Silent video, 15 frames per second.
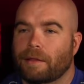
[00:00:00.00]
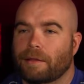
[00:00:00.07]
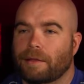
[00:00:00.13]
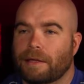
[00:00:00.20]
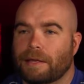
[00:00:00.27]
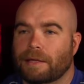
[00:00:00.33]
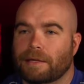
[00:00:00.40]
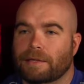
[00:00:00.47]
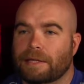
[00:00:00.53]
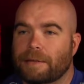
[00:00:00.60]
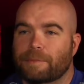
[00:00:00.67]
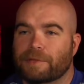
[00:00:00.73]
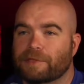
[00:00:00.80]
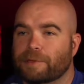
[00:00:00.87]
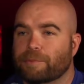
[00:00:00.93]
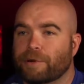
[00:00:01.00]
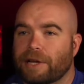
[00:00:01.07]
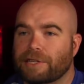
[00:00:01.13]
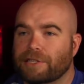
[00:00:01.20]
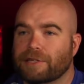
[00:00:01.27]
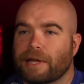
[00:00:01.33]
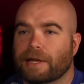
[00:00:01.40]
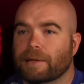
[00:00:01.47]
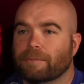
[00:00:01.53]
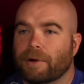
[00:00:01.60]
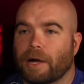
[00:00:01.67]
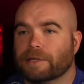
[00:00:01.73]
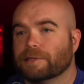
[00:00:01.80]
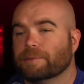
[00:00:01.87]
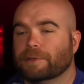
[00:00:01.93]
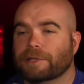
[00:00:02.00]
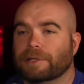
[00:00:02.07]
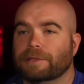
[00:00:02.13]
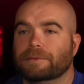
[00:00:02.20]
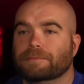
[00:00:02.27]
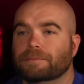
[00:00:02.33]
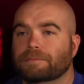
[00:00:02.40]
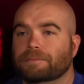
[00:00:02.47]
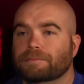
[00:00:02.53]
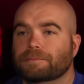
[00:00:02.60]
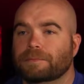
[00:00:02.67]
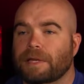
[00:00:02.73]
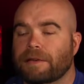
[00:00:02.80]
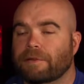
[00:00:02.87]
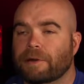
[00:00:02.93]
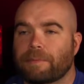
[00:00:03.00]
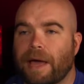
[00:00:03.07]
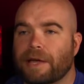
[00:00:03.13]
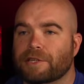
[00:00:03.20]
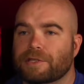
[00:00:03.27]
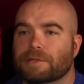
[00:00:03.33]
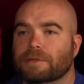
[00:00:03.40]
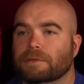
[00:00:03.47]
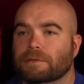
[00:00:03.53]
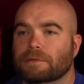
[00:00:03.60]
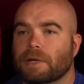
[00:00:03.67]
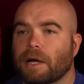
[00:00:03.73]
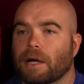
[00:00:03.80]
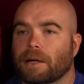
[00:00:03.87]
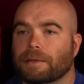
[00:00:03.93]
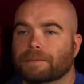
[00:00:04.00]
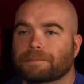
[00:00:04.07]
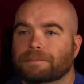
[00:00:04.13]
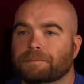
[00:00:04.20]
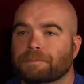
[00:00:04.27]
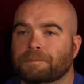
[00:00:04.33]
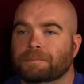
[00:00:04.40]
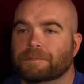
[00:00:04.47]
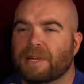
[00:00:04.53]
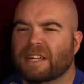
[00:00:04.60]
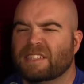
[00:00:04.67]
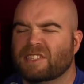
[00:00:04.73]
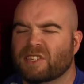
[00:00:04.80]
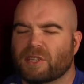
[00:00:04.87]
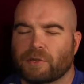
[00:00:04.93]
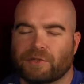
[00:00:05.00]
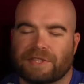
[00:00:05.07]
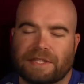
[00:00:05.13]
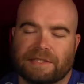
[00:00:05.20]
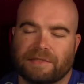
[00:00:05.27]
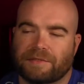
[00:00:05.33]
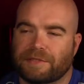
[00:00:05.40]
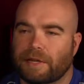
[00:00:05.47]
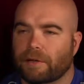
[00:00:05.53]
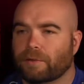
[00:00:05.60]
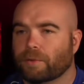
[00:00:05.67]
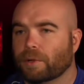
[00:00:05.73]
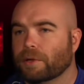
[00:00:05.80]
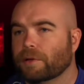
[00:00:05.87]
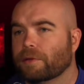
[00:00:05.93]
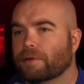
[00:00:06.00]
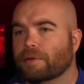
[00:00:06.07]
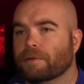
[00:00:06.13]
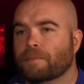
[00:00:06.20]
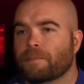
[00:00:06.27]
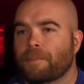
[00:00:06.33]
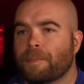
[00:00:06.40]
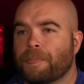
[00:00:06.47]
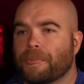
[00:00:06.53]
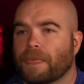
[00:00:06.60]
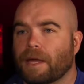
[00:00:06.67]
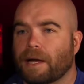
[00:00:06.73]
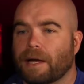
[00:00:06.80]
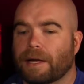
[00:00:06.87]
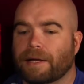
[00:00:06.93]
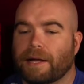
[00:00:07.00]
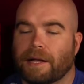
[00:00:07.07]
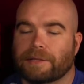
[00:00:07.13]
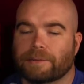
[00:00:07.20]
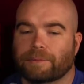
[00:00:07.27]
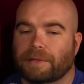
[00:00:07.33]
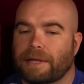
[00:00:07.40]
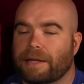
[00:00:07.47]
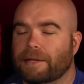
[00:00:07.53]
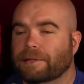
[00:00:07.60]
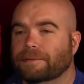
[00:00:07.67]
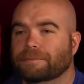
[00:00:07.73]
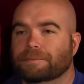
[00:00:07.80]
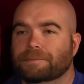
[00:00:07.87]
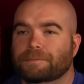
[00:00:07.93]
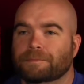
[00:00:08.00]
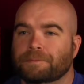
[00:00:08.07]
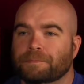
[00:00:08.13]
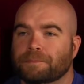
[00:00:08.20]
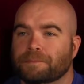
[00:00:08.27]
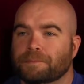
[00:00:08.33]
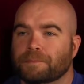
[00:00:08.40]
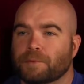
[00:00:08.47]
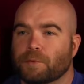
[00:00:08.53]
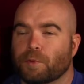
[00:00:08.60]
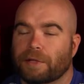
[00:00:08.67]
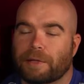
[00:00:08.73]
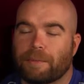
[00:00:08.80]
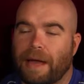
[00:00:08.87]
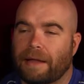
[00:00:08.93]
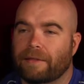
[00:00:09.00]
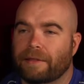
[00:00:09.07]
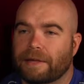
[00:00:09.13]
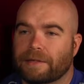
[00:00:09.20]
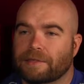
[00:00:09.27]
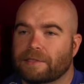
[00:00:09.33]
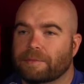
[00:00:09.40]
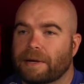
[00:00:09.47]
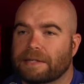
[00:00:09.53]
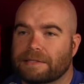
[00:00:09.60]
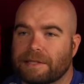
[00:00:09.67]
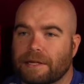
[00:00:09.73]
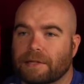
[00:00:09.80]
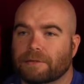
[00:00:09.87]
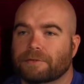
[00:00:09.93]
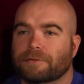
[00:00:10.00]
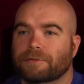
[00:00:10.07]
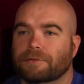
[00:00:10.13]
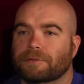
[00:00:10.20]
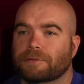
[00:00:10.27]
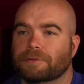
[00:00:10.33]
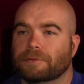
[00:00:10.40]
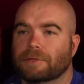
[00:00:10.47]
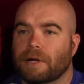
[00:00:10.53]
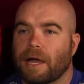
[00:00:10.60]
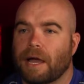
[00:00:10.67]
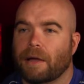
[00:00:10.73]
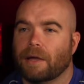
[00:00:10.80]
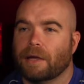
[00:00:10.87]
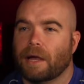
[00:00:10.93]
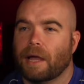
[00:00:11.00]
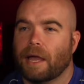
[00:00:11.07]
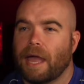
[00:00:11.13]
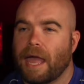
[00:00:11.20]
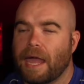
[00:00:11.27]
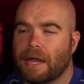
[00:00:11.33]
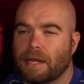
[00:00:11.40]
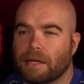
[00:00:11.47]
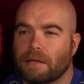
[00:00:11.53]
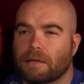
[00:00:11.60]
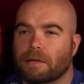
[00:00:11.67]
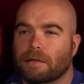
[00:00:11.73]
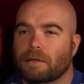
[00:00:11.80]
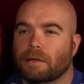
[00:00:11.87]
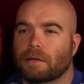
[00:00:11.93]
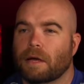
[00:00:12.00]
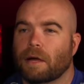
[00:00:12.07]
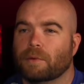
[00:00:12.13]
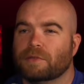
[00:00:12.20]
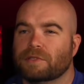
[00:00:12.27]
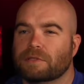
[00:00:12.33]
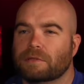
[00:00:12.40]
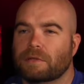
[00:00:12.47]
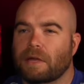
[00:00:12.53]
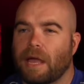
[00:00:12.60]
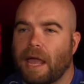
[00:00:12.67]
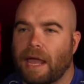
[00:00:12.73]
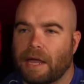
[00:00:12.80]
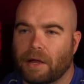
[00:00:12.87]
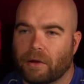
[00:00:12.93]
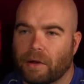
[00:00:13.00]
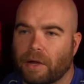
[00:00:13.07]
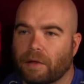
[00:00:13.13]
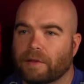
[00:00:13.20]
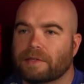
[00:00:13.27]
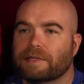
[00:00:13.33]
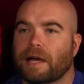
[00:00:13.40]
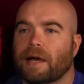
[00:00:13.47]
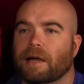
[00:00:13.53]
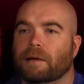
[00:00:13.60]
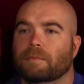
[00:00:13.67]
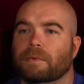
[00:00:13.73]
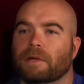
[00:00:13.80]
the deepest depression I could possibly even imagine. Had zero sense of self-worth. I contemplated really bad things to myself. I hated, I was angry all the time.